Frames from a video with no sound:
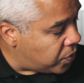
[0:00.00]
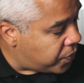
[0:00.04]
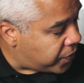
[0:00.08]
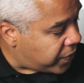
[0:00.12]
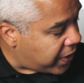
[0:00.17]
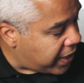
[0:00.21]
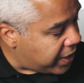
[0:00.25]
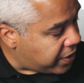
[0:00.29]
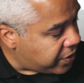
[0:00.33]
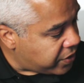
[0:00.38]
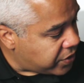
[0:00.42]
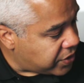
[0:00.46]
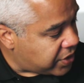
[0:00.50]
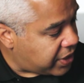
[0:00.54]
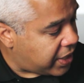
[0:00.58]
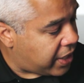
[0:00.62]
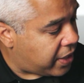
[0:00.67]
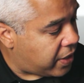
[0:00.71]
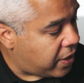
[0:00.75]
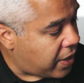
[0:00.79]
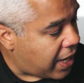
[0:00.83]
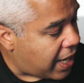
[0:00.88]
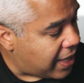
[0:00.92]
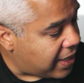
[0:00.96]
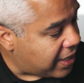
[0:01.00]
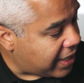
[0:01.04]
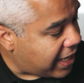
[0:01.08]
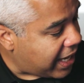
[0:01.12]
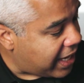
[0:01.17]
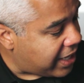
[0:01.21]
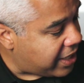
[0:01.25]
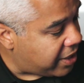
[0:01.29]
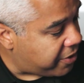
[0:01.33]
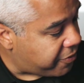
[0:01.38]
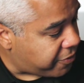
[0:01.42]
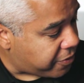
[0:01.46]
faders here
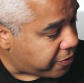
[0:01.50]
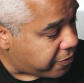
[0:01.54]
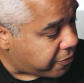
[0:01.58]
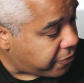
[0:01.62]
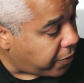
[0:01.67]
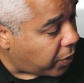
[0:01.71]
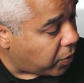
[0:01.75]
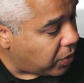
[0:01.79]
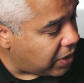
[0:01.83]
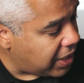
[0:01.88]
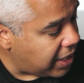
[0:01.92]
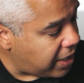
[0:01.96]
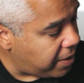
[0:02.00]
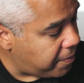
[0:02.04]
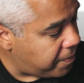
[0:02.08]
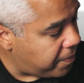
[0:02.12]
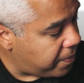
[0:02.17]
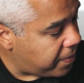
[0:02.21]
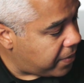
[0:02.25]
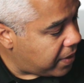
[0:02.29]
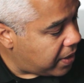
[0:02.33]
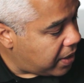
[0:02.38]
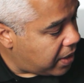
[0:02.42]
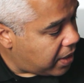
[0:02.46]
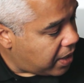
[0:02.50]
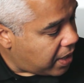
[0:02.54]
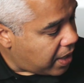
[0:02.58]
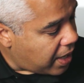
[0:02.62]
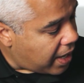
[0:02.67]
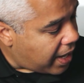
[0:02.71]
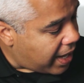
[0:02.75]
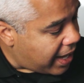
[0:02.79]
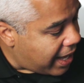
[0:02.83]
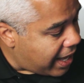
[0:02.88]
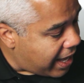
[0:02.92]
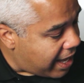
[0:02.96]
allocated for Foley.
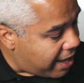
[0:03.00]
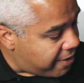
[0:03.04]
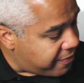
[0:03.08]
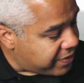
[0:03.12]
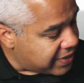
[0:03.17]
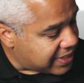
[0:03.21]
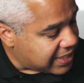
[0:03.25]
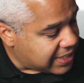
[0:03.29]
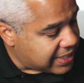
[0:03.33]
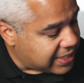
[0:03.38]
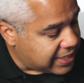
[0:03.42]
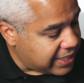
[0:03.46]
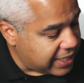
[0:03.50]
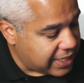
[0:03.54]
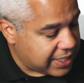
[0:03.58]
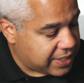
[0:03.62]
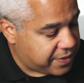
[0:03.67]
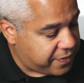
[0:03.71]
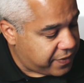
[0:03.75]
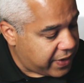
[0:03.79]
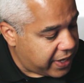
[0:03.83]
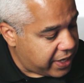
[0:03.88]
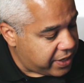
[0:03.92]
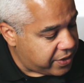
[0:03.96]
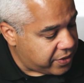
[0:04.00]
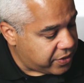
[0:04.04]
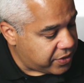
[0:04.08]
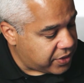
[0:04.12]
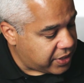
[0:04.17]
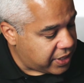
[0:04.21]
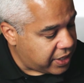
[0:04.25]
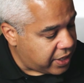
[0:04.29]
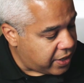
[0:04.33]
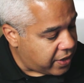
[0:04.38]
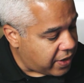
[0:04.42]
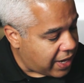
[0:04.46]
I have 6 faders
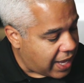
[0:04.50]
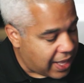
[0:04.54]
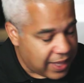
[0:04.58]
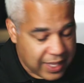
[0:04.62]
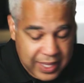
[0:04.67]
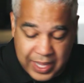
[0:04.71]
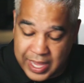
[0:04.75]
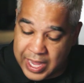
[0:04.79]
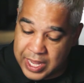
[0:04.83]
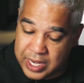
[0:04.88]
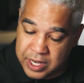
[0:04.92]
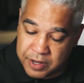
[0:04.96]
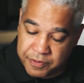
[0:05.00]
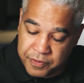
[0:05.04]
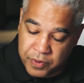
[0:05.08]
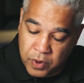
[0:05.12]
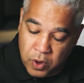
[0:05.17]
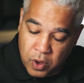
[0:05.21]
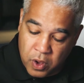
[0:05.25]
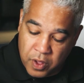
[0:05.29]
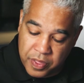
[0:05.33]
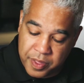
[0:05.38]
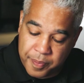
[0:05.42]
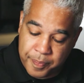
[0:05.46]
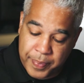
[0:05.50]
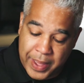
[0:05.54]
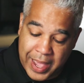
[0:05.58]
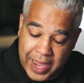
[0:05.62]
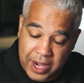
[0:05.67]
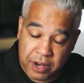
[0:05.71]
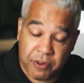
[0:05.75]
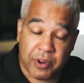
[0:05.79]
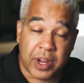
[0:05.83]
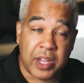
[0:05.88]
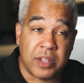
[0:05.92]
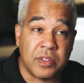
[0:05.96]
here allocated for all the
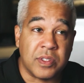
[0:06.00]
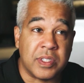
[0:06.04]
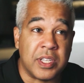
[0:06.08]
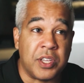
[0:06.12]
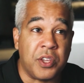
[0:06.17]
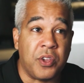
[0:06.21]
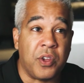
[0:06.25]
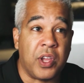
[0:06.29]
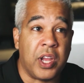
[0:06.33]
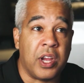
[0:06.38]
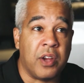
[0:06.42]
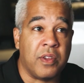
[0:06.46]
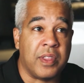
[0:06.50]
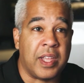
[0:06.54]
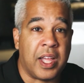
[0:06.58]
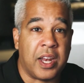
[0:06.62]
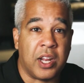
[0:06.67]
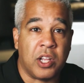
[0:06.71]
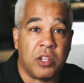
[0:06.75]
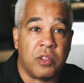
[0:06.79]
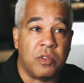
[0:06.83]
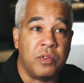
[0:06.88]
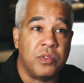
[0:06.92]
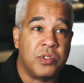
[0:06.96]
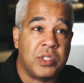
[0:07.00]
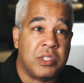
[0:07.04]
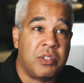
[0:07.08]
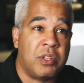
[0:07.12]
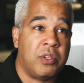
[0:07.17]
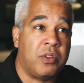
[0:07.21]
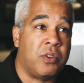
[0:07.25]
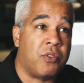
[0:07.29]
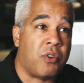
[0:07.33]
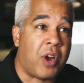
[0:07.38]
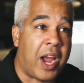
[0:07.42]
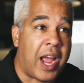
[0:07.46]
backgrounds that you hear. That includes
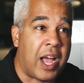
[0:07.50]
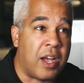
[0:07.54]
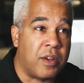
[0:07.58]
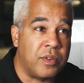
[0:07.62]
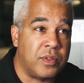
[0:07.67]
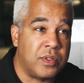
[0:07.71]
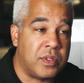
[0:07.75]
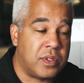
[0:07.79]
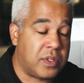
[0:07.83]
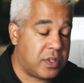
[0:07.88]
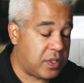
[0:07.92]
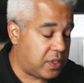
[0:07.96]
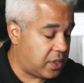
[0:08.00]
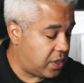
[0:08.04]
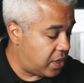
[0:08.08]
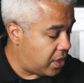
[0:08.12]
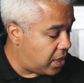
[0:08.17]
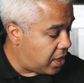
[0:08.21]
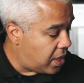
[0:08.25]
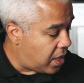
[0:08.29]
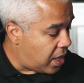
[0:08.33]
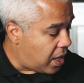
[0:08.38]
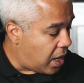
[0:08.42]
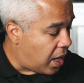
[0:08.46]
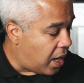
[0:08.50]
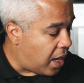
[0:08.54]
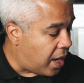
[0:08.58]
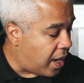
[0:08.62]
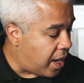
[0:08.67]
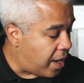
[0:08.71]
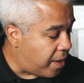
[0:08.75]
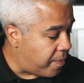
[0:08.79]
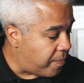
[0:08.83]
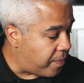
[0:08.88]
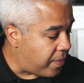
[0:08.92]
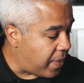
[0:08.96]
crowds
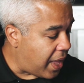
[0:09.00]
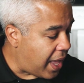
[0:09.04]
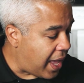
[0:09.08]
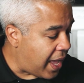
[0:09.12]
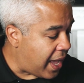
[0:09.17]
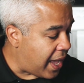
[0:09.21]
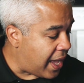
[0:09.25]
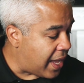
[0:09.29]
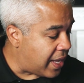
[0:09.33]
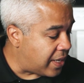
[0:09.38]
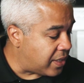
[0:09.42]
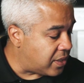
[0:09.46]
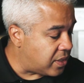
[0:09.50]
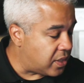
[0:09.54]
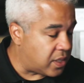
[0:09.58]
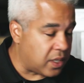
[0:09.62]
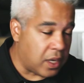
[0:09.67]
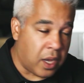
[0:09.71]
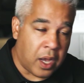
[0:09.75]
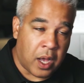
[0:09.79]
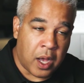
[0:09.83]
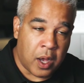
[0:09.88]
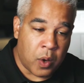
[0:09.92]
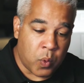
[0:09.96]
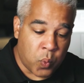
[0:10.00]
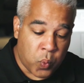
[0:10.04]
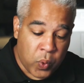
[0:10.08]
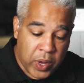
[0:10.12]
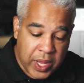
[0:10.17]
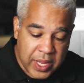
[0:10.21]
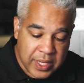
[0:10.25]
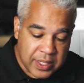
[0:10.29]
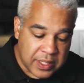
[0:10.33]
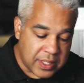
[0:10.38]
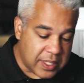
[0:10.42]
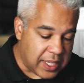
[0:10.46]
and
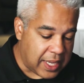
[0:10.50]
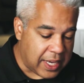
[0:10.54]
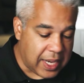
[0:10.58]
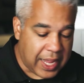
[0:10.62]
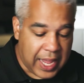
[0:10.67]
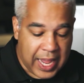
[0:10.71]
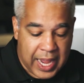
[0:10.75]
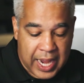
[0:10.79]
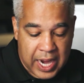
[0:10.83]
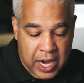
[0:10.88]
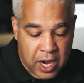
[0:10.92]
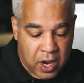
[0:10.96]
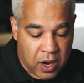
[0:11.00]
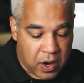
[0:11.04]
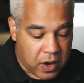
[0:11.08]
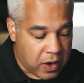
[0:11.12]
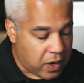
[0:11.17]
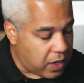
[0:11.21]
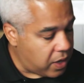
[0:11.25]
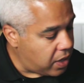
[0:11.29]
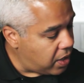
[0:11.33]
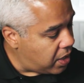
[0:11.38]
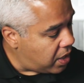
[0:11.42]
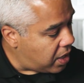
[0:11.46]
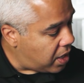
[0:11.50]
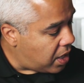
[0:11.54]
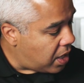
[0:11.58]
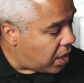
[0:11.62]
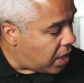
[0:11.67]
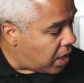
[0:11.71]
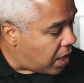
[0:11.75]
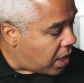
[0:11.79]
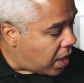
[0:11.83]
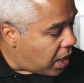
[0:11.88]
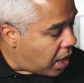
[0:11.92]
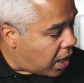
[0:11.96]
wind and air.
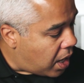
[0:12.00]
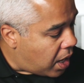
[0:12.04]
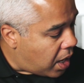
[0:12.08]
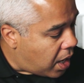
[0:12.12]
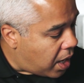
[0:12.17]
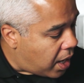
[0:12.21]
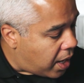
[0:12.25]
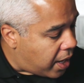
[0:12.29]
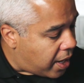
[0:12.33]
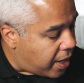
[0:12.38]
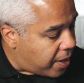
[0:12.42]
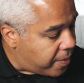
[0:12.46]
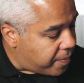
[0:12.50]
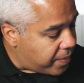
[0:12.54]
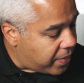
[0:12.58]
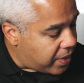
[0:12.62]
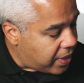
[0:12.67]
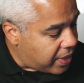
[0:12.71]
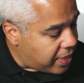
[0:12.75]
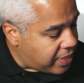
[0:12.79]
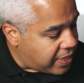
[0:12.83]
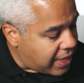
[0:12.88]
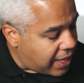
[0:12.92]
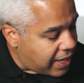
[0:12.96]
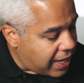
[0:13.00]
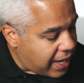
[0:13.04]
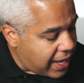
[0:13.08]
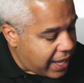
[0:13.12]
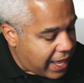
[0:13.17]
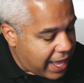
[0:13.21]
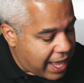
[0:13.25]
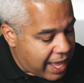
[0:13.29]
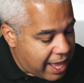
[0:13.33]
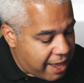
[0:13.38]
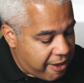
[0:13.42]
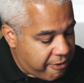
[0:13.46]
Then I
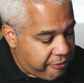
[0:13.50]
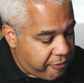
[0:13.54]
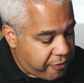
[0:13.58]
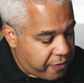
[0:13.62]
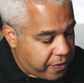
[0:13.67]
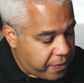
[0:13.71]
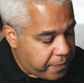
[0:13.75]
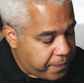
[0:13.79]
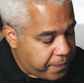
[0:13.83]
have